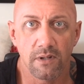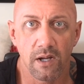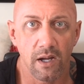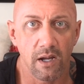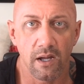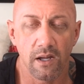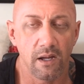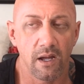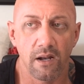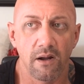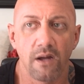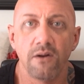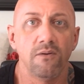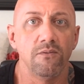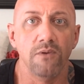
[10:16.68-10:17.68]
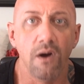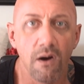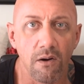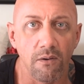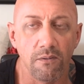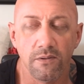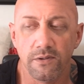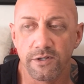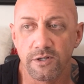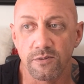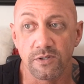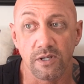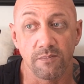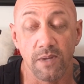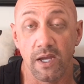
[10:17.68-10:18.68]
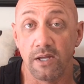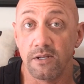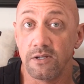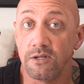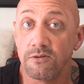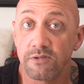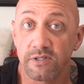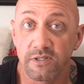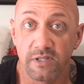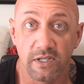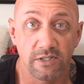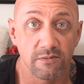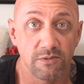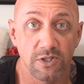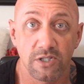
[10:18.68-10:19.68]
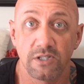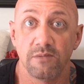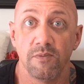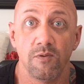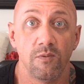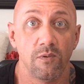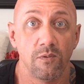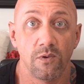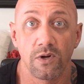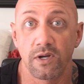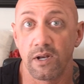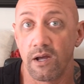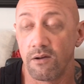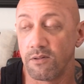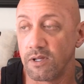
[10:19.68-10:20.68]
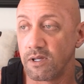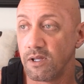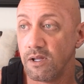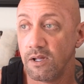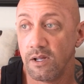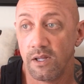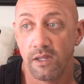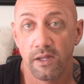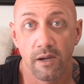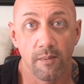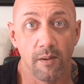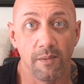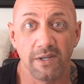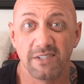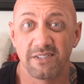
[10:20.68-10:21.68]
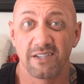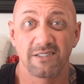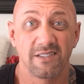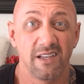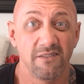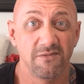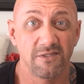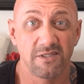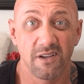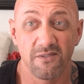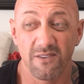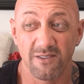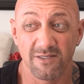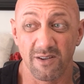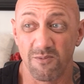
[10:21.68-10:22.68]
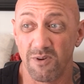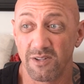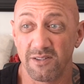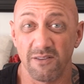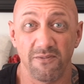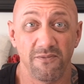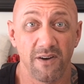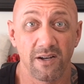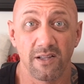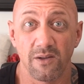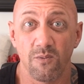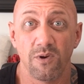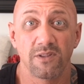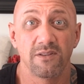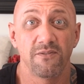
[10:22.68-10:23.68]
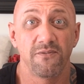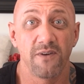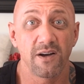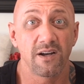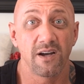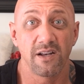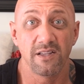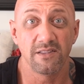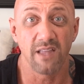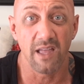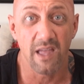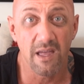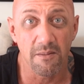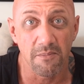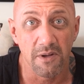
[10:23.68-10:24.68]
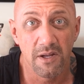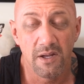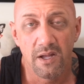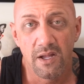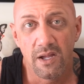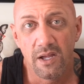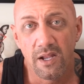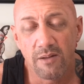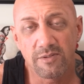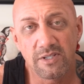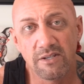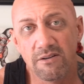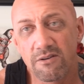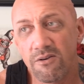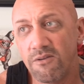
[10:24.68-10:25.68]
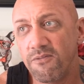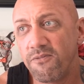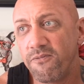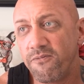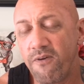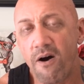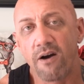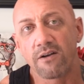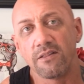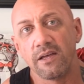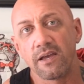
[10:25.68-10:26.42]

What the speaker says: I don't know. And she was like, man, you used to say some shit to me when we were working out, like about my sex life and stuff. And I was like, what the fuck? Like, what the fuck got into him? I'm sitting there going, fuck.